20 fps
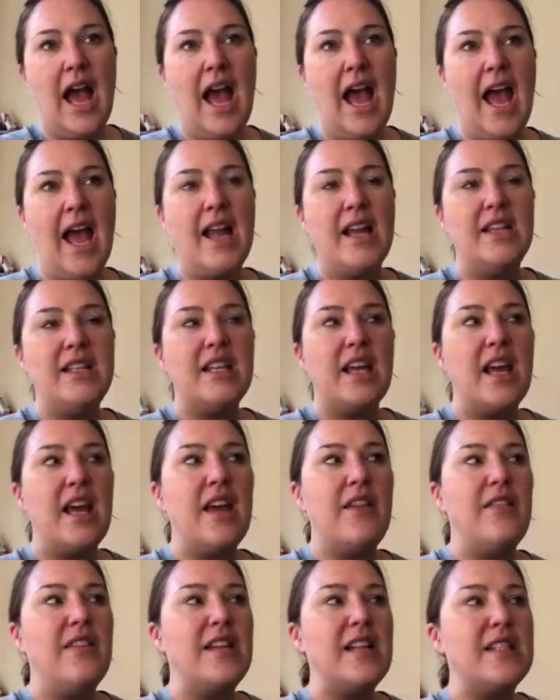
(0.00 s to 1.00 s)
And
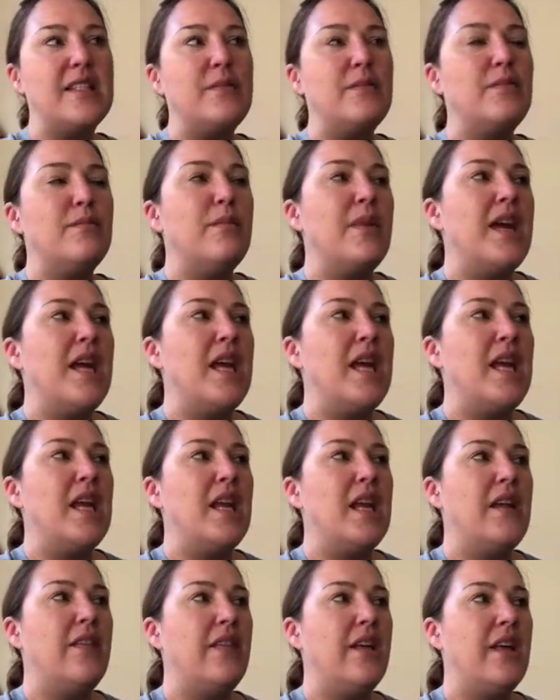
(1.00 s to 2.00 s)
if it doesn't
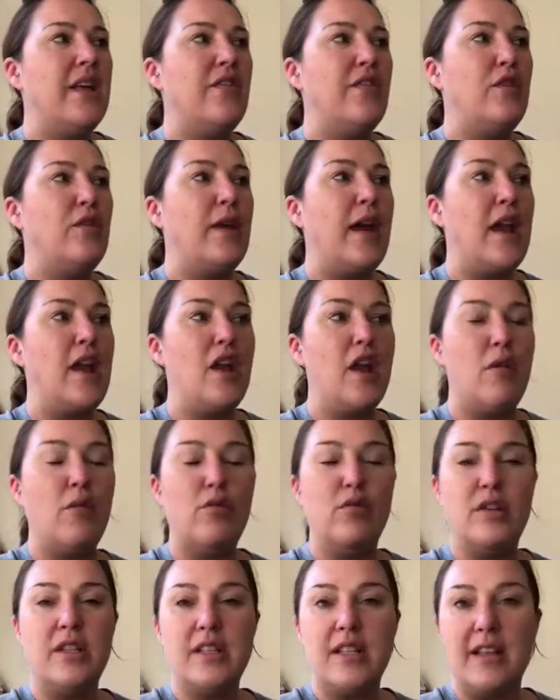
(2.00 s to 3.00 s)
mean, if you get no
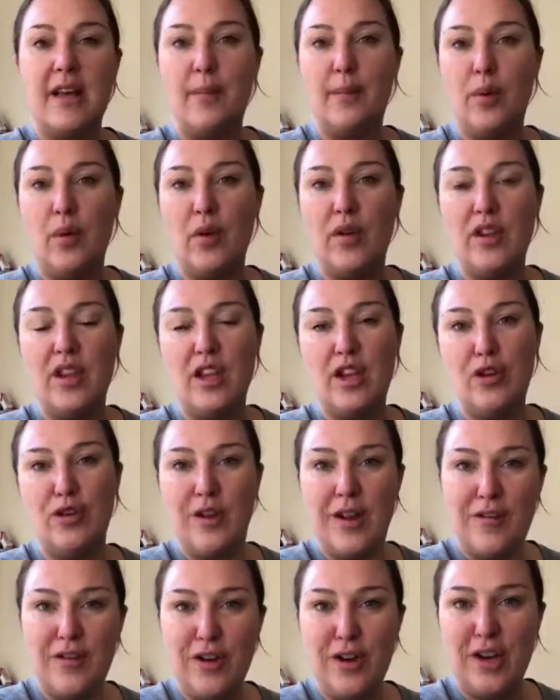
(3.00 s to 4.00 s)
orders at that point, that you're
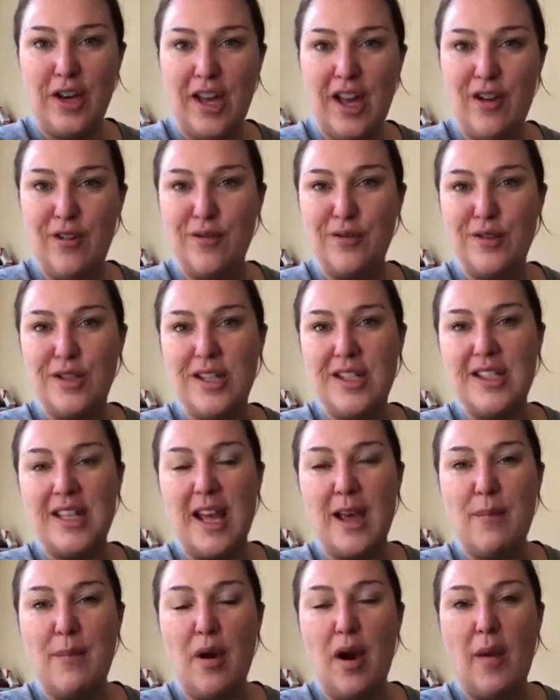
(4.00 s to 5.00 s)
never going to get orders,
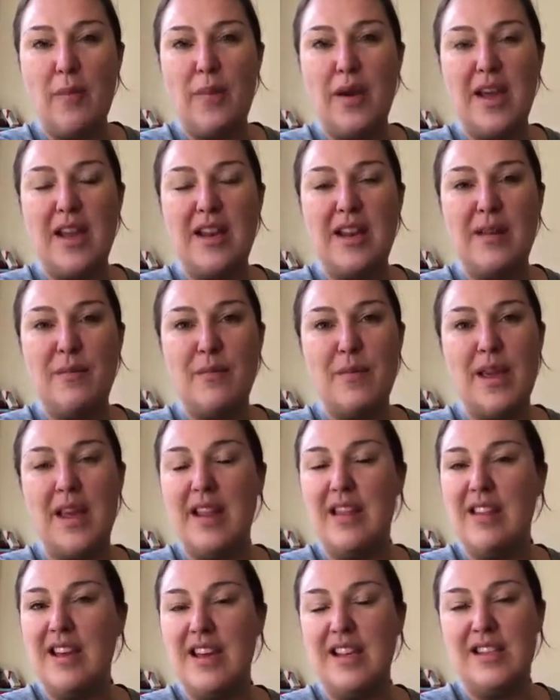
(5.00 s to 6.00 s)
it might
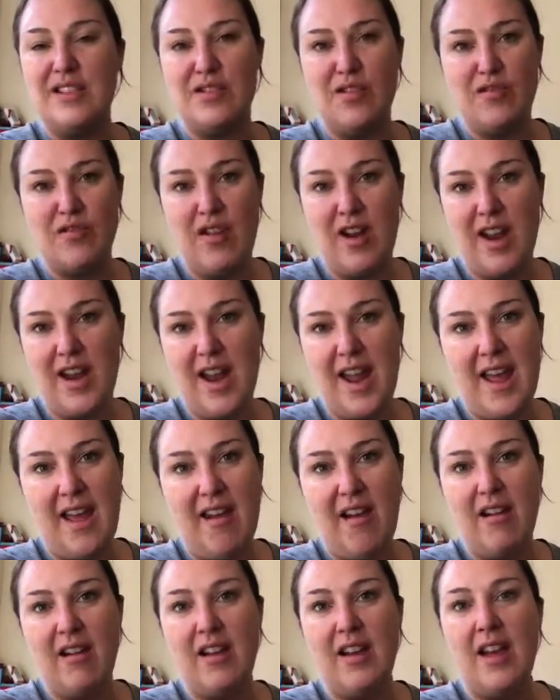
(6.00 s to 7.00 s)
mean that it's not right
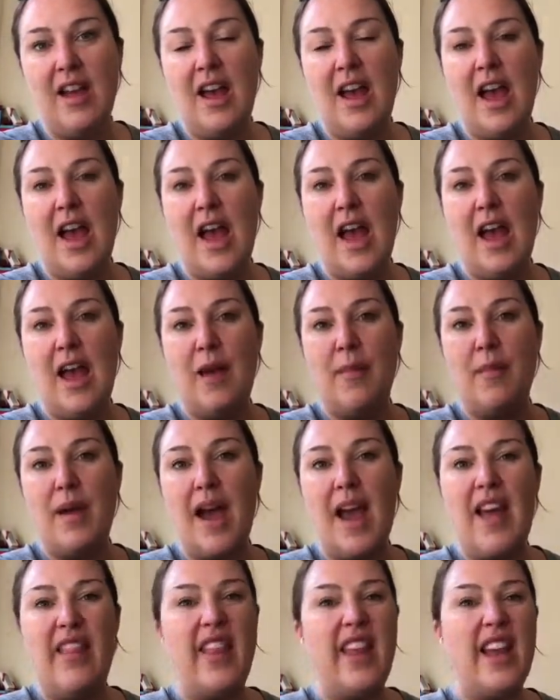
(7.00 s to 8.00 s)
now,
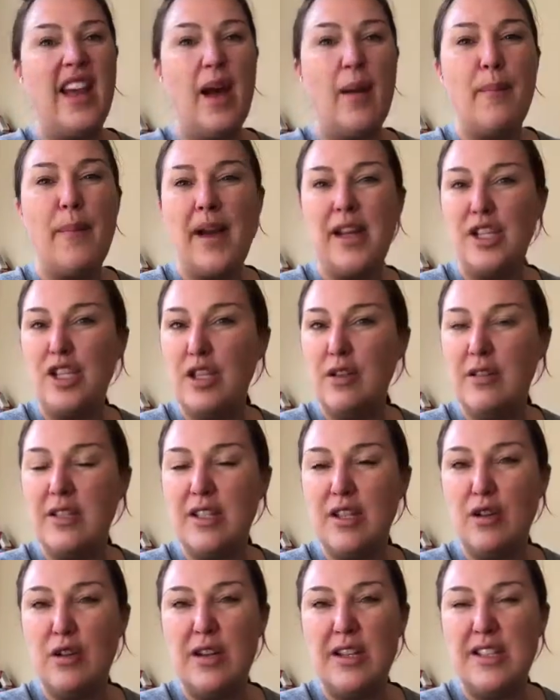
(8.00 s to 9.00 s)
and they come back to you
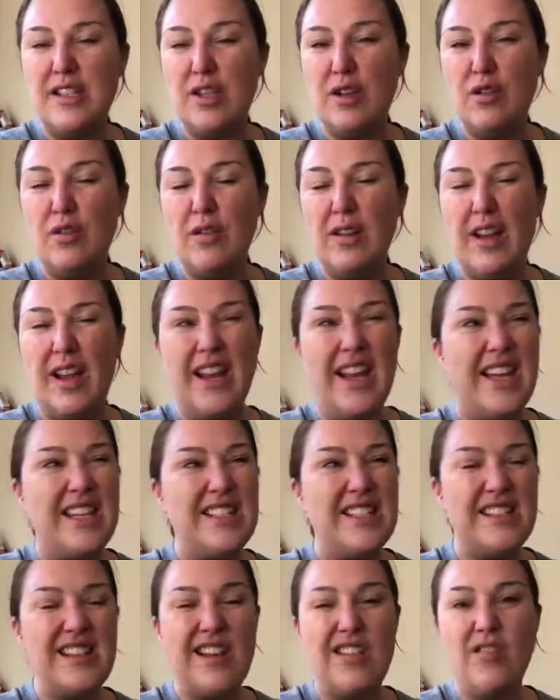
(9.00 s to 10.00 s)
soon, like
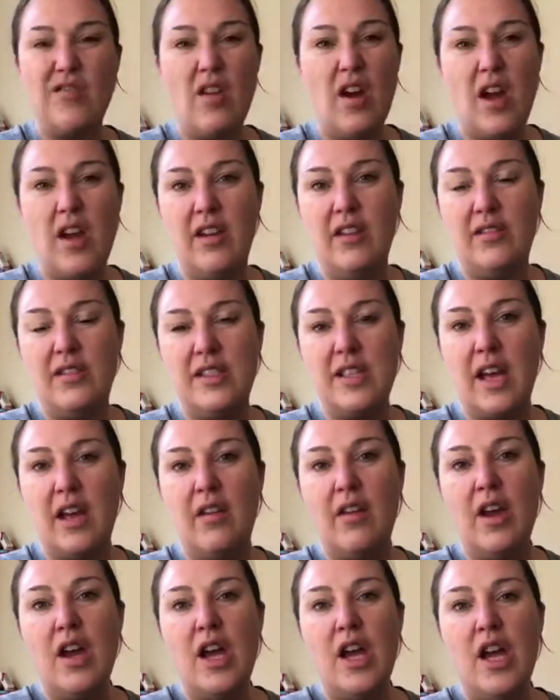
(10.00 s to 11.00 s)
later down the road.
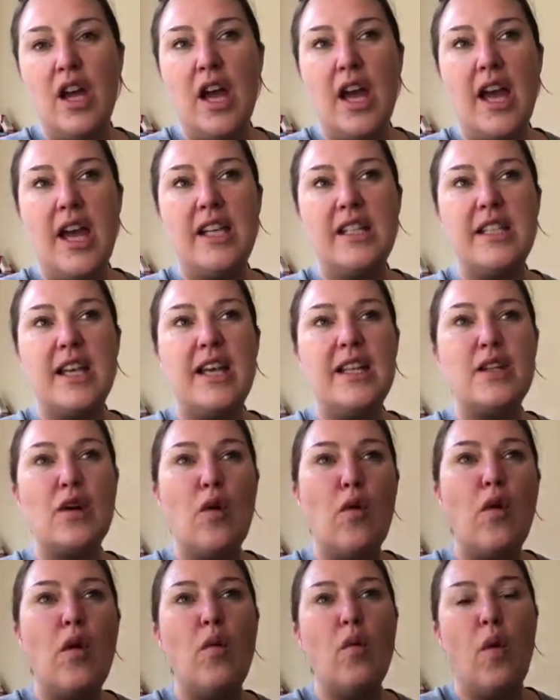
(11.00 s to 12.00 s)
So it's
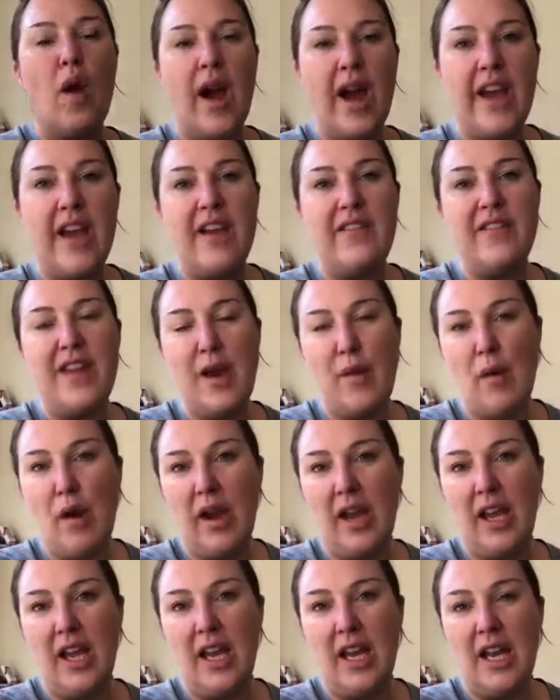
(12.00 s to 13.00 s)
all a way of
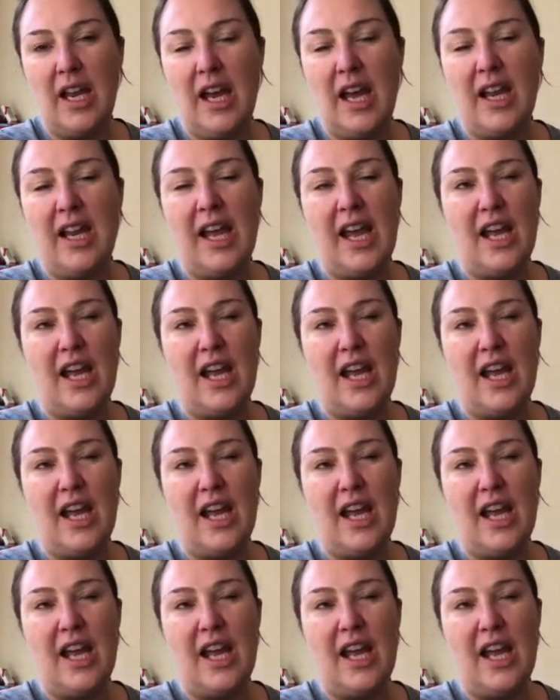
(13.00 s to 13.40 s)
networking and